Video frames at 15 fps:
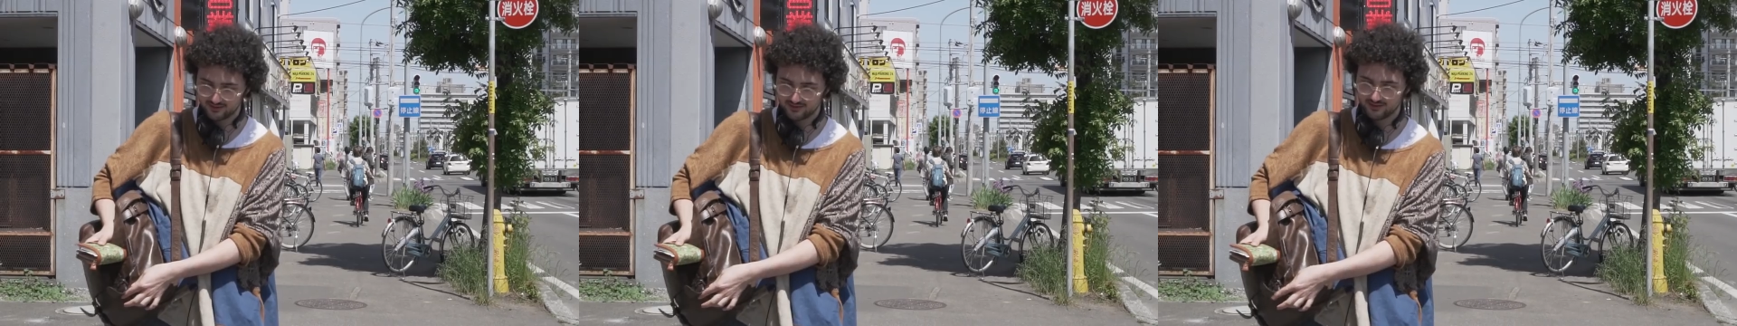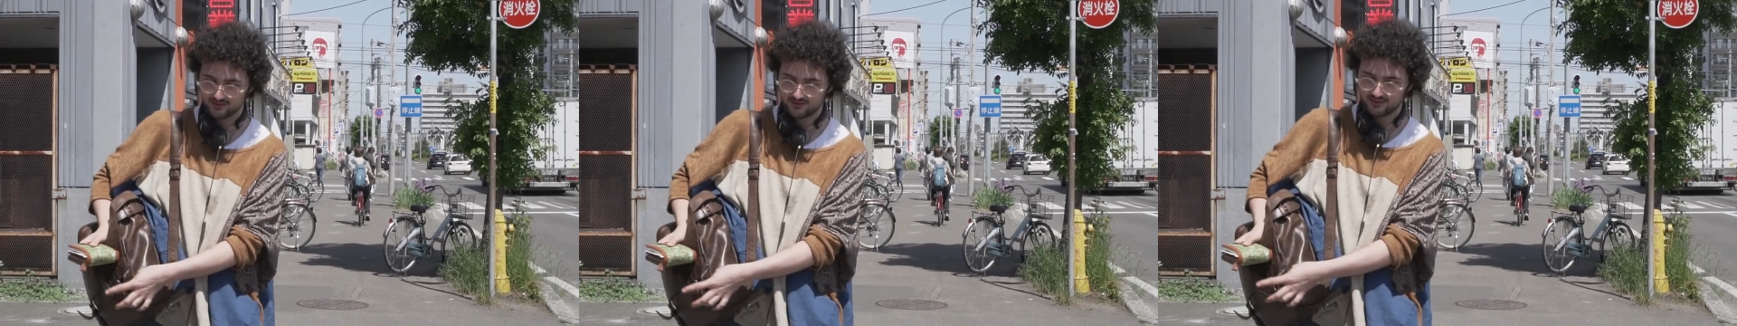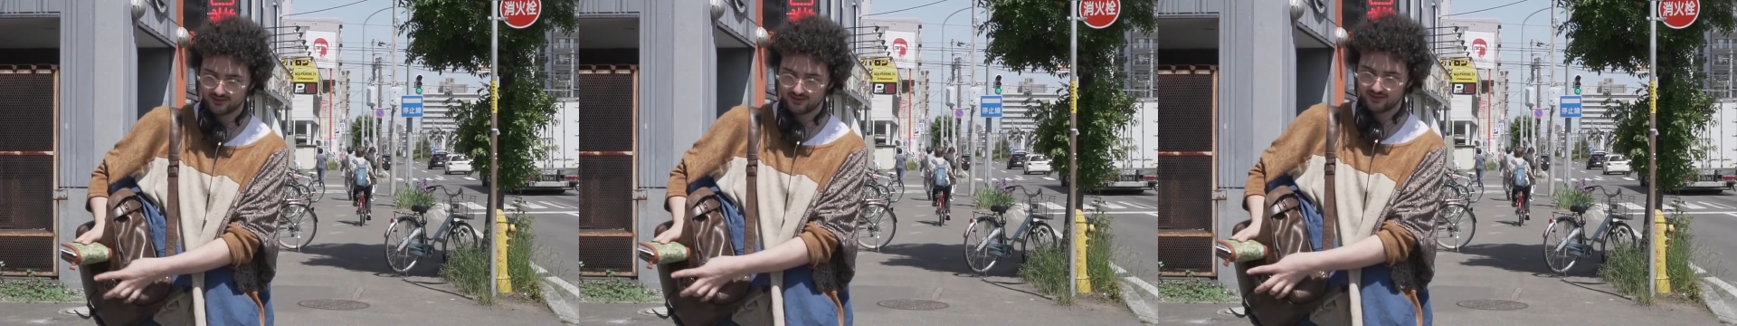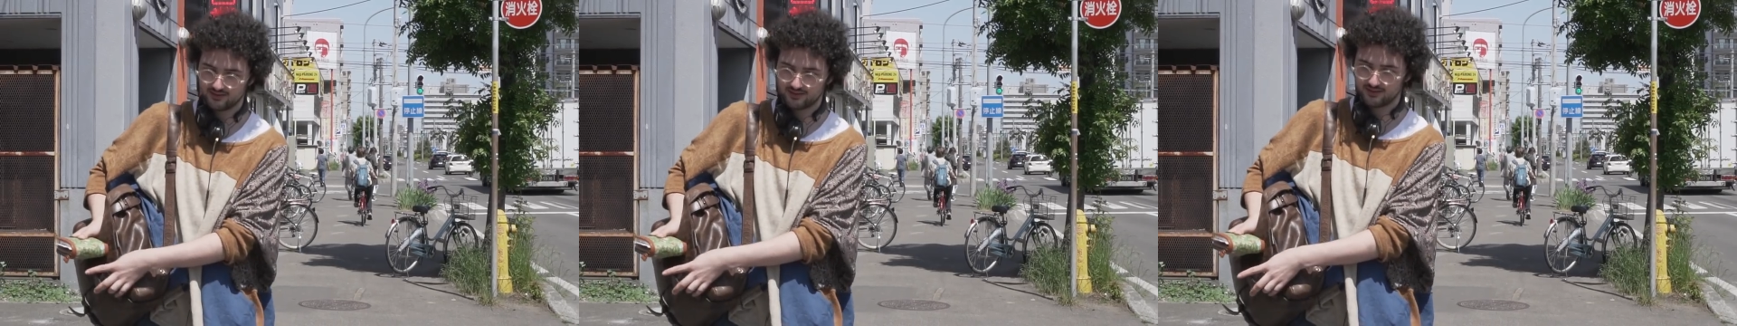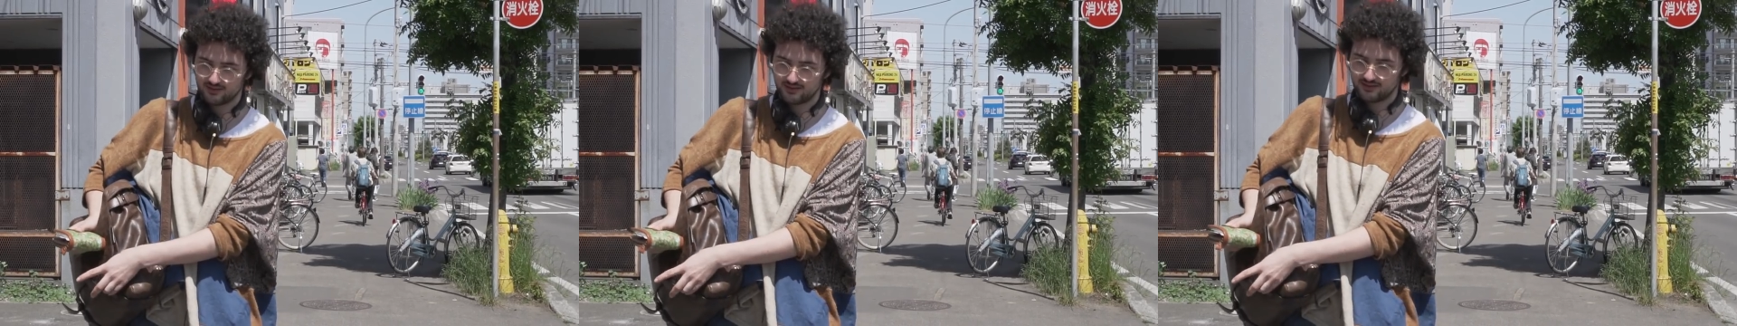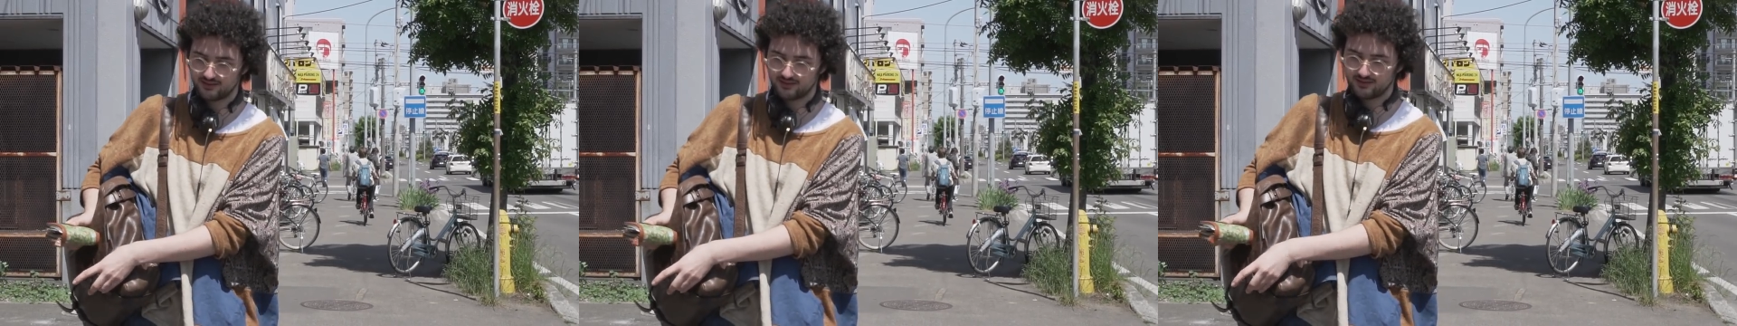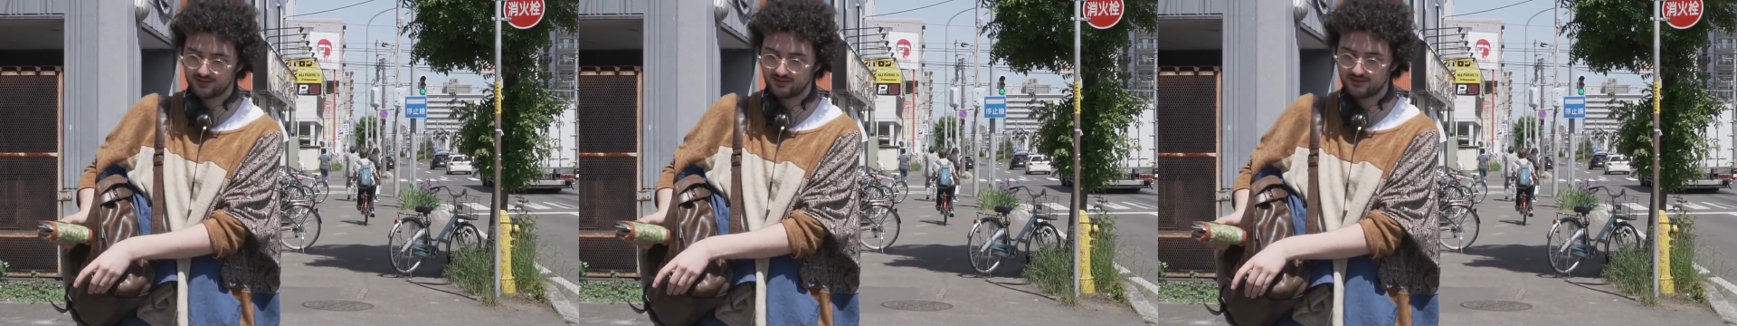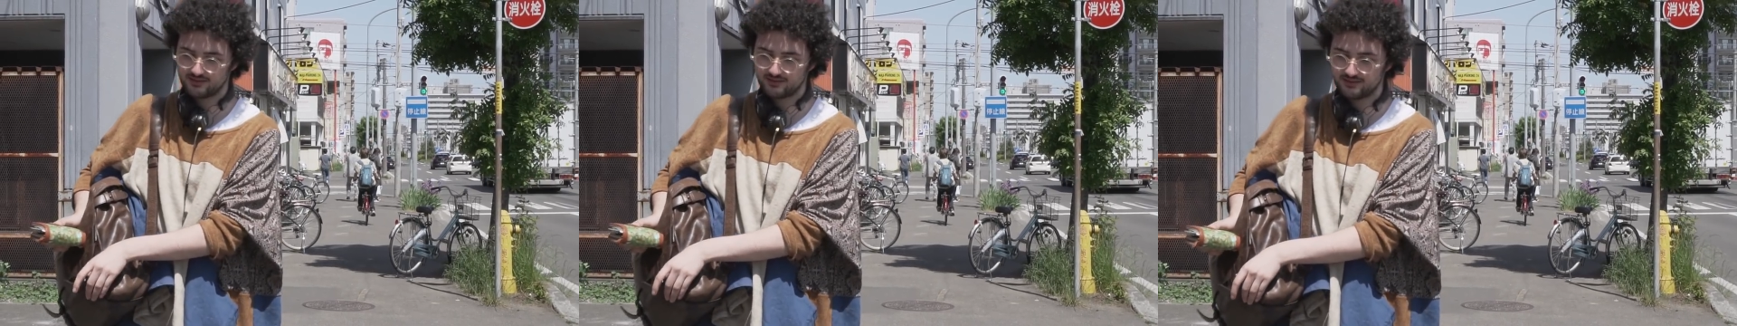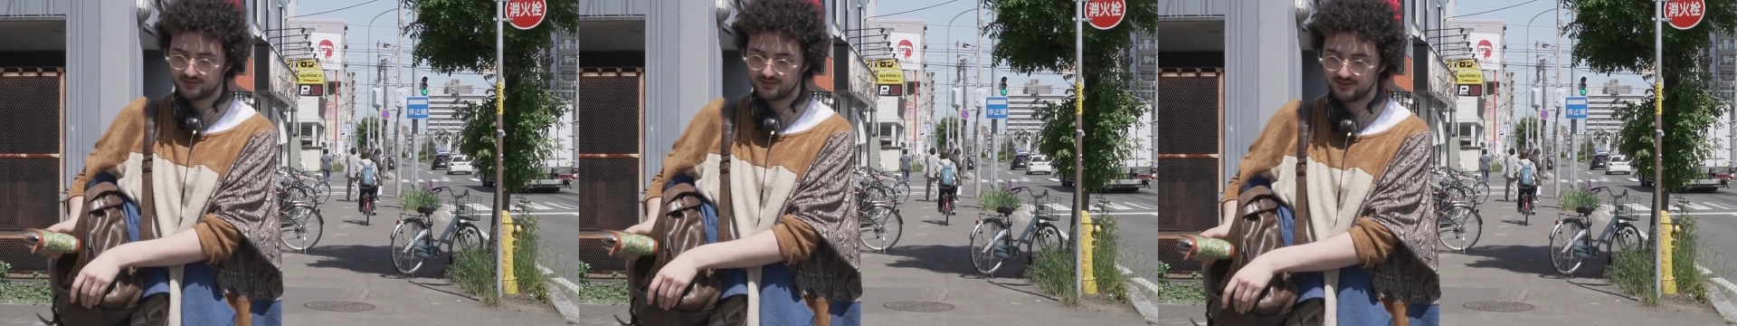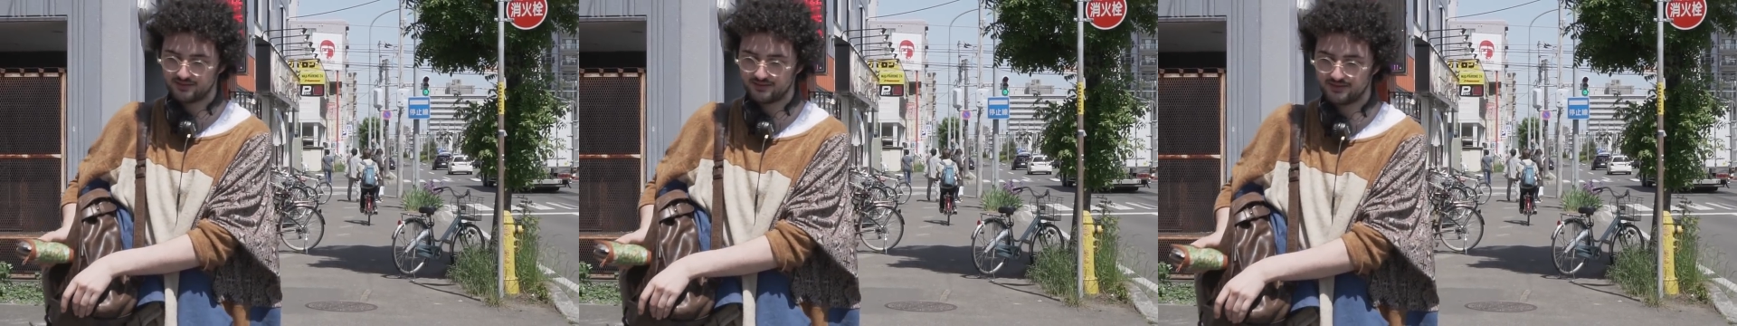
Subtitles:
(no one is talking)